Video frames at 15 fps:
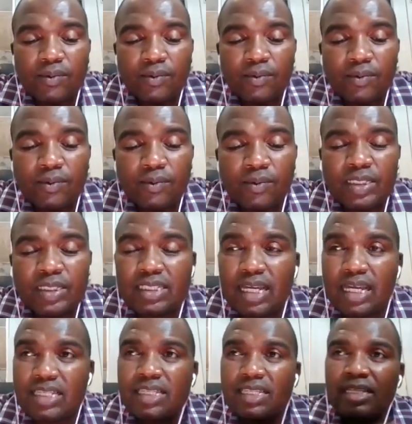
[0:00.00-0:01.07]
which
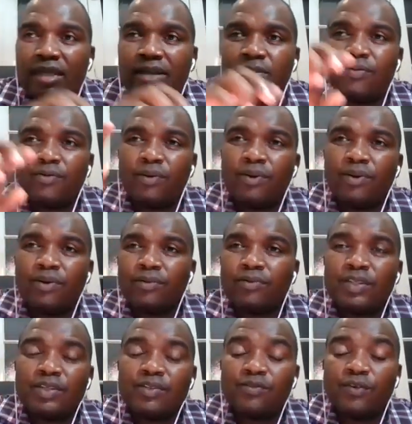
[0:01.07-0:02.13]
doesn't have all
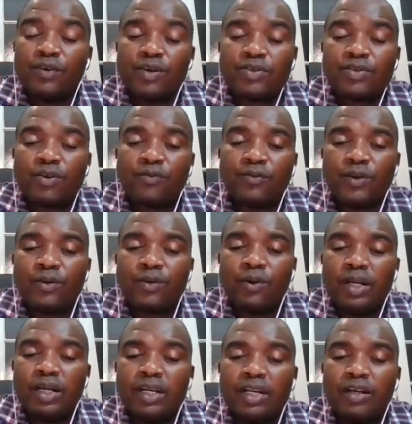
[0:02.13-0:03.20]
of this philosophic
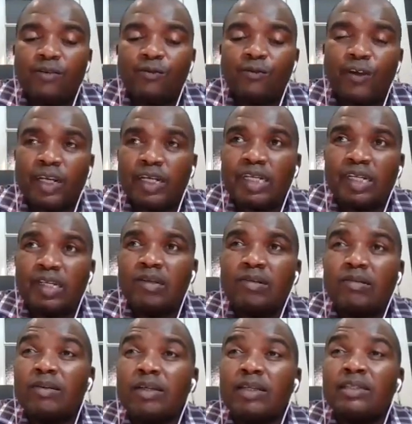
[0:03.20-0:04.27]
content fed
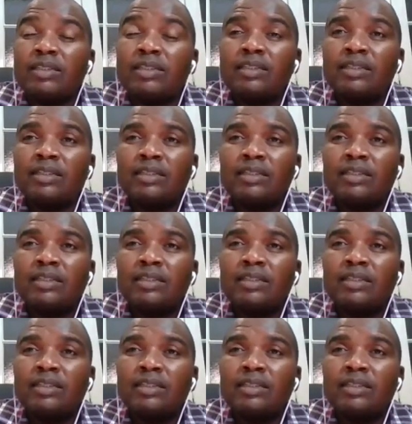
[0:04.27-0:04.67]
into it,